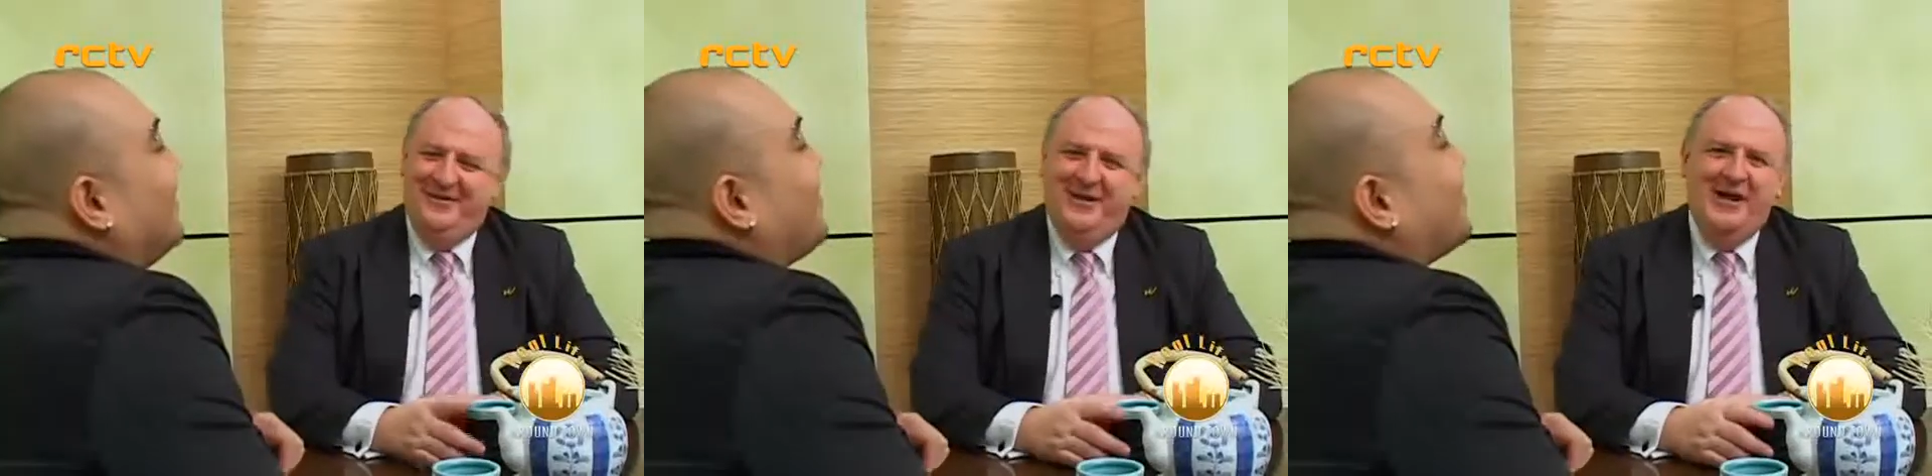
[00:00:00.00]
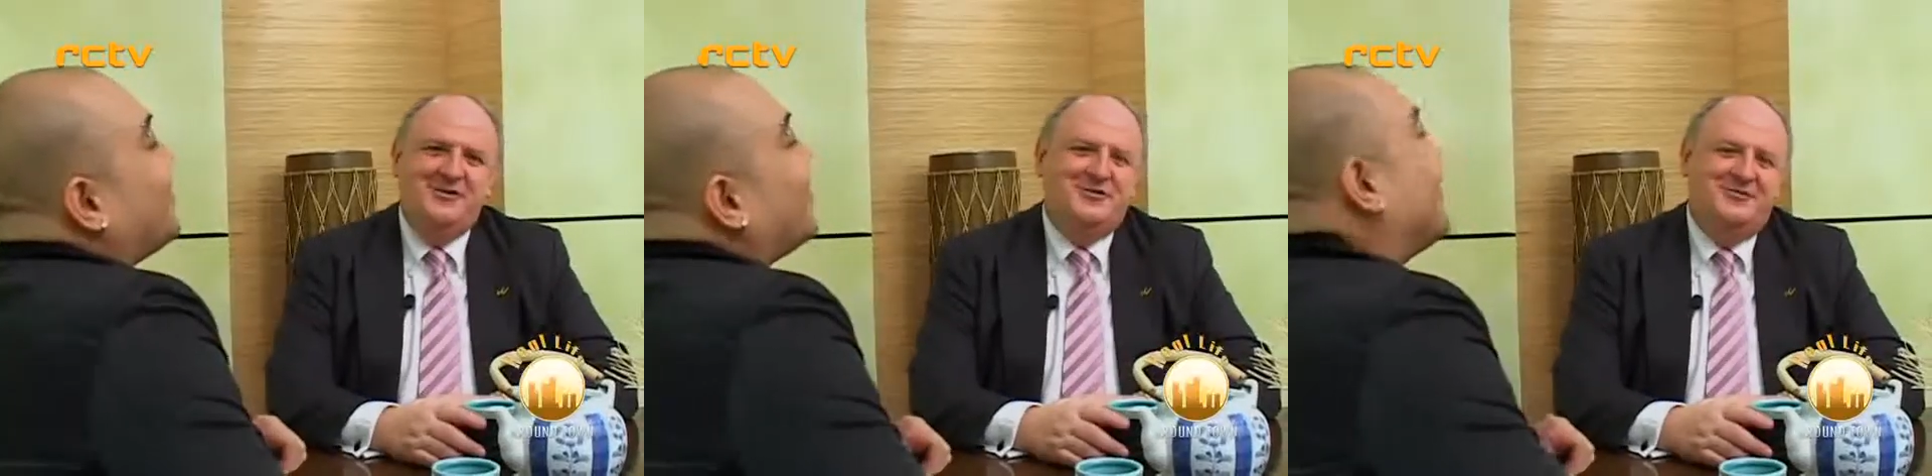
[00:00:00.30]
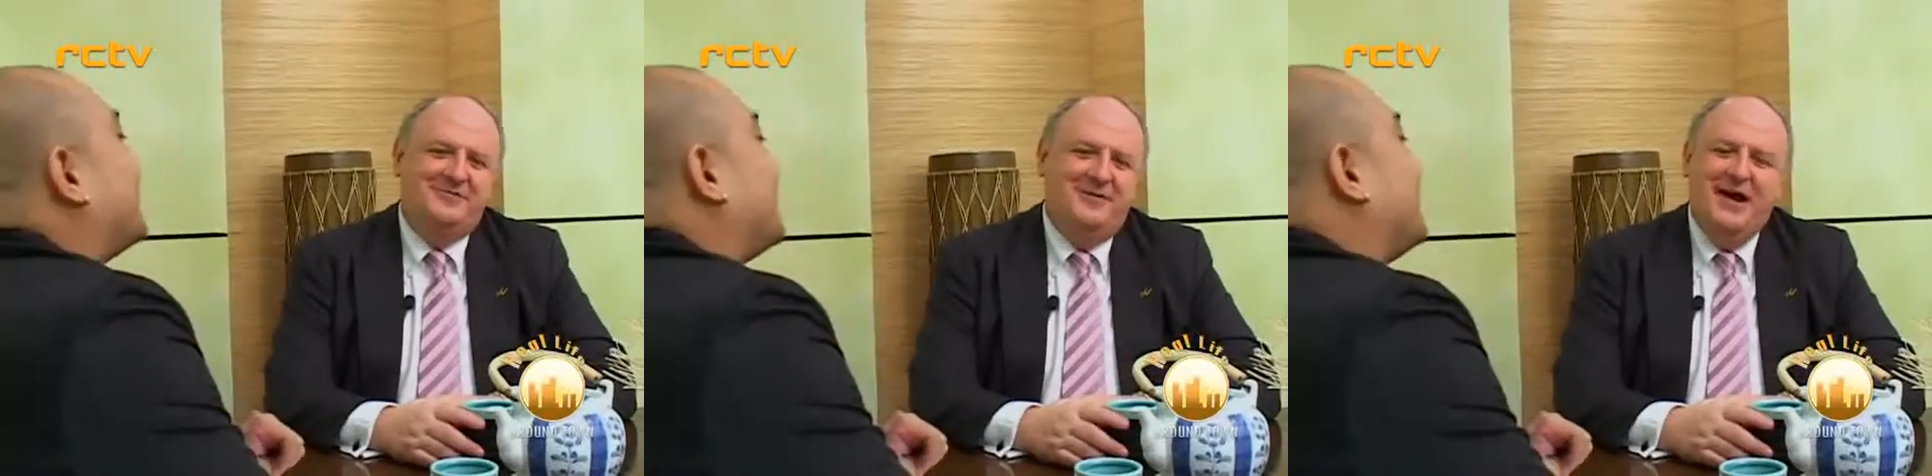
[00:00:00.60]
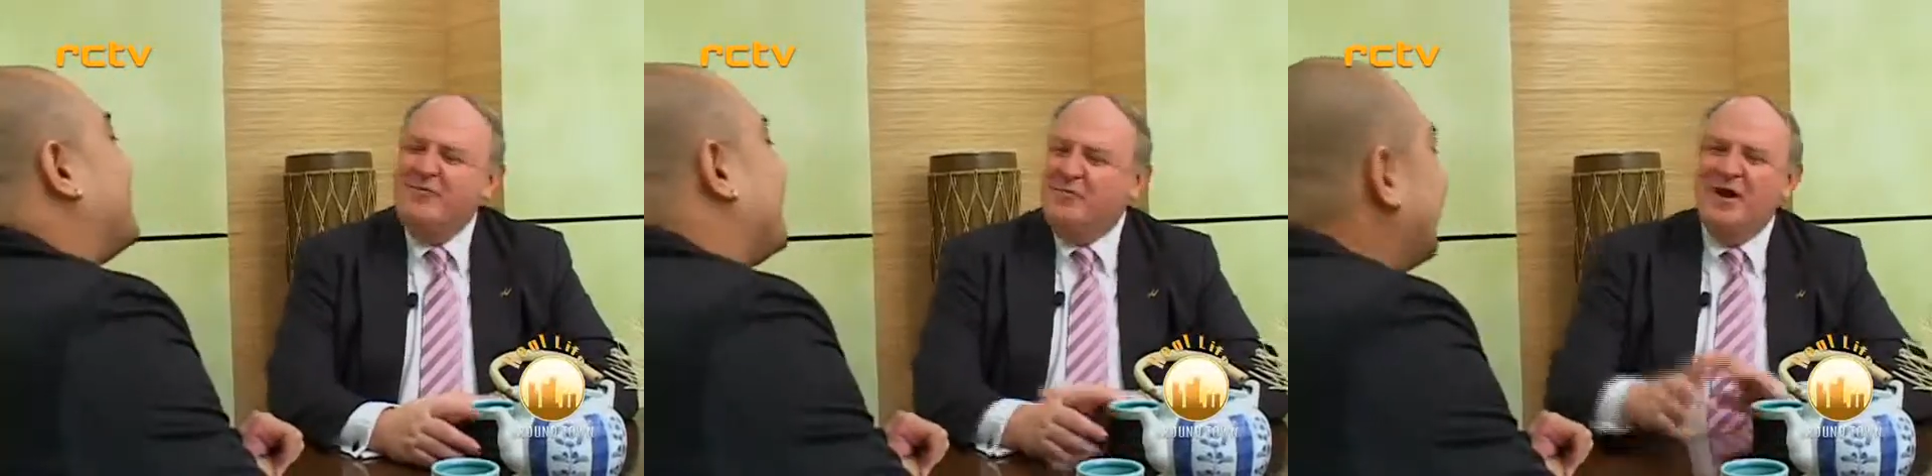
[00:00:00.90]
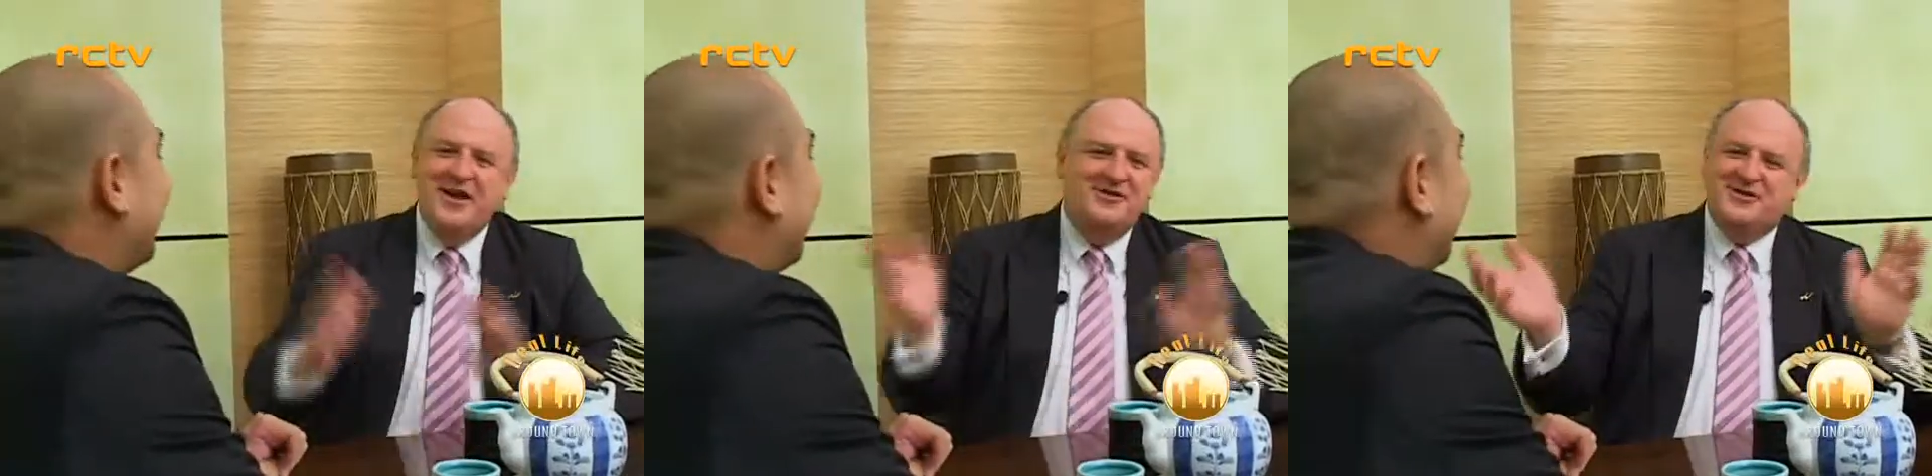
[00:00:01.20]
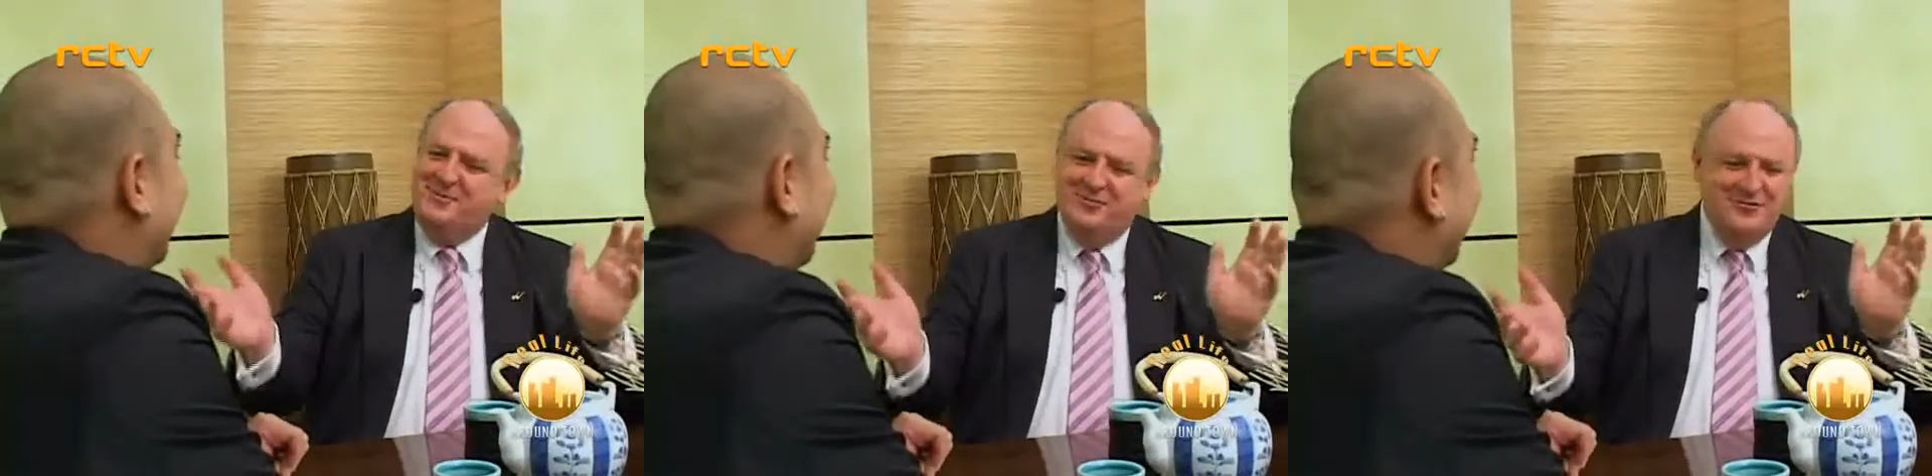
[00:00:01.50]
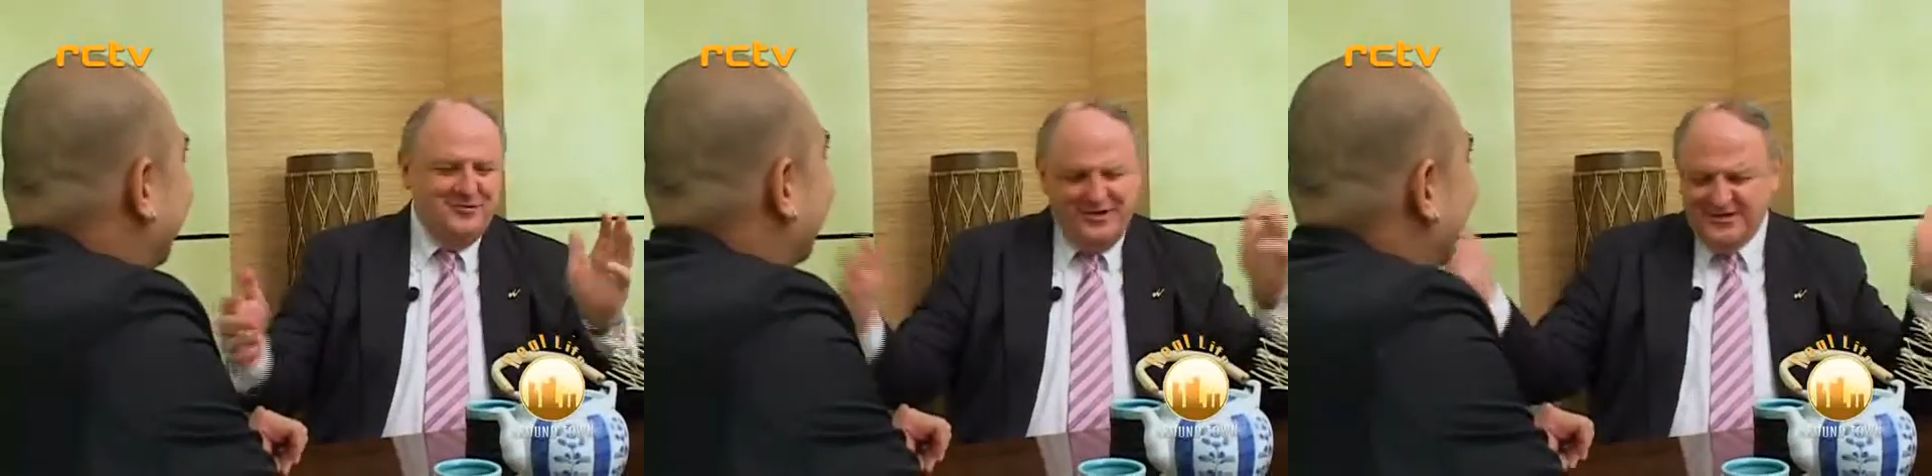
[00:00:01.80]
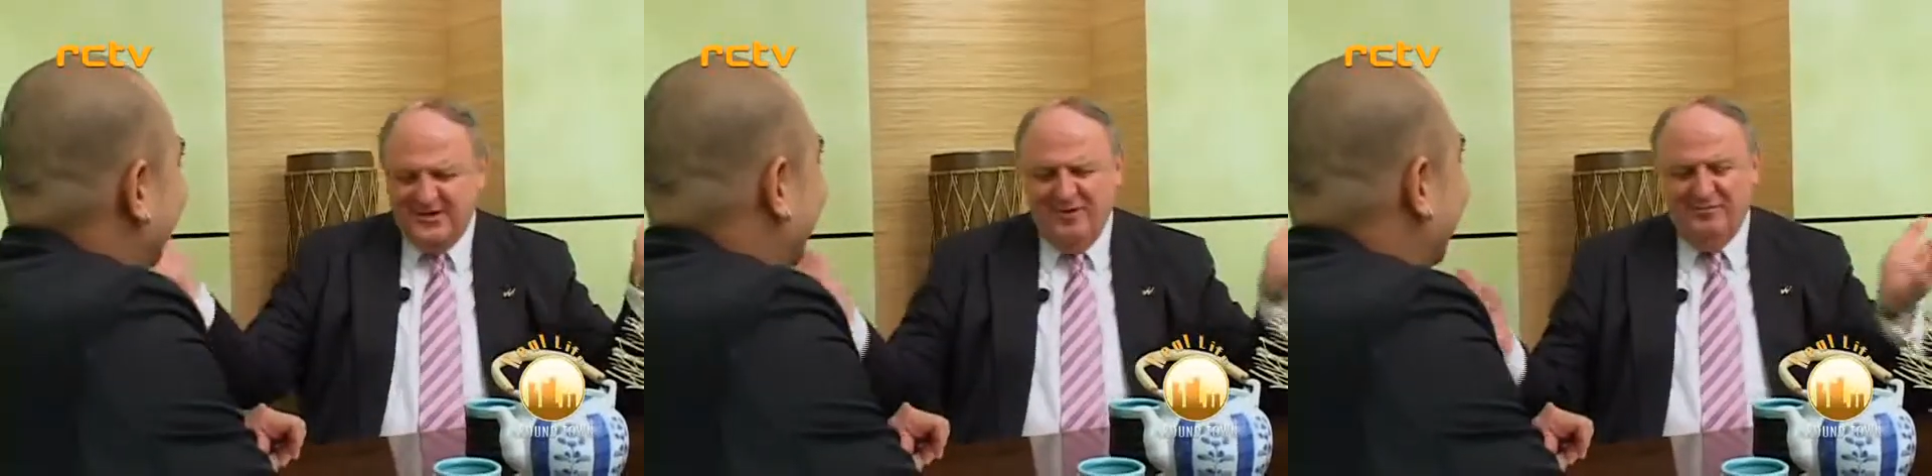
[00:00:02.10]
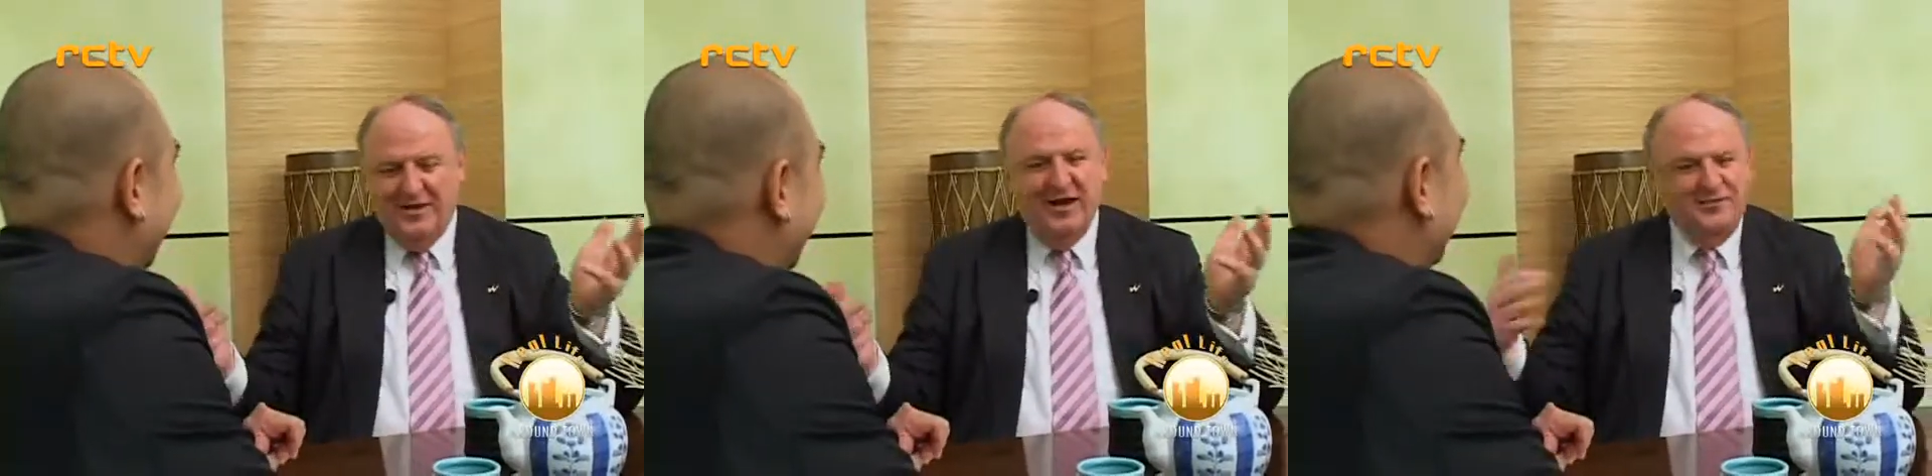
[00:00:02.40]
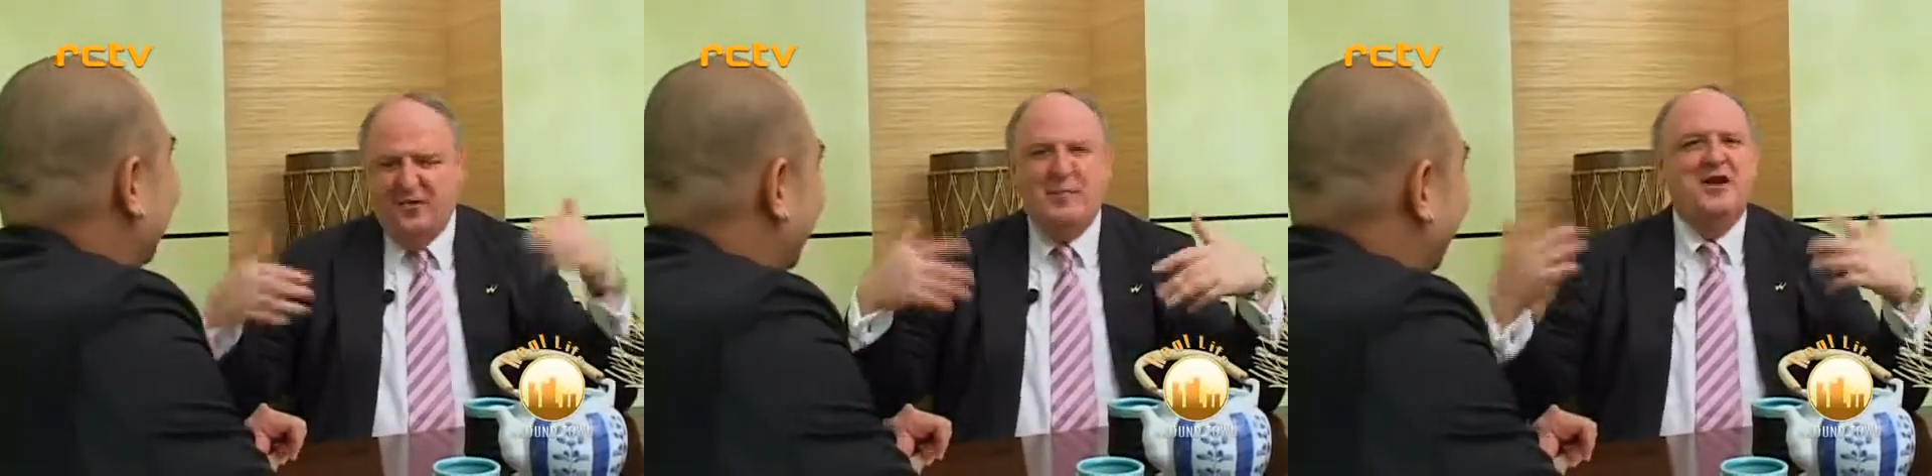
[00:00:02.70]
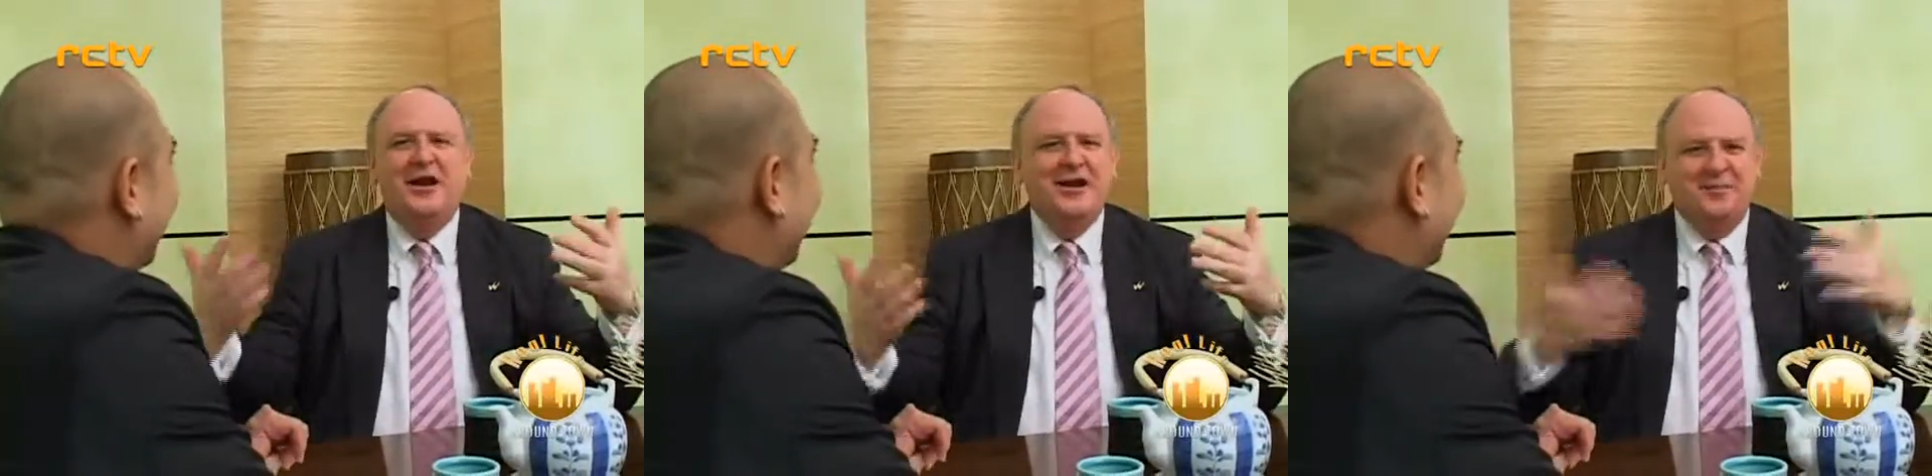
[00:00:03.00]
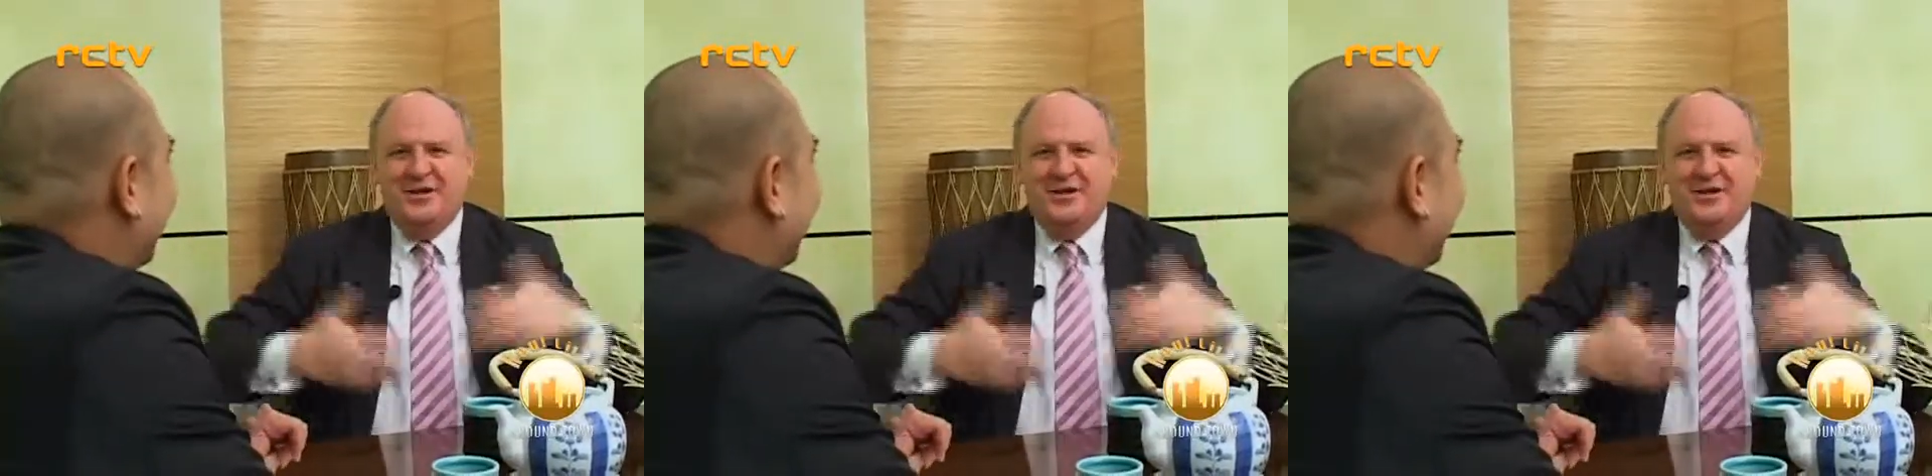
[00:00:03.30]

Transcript: And everybody in Cebu, just come from Manila.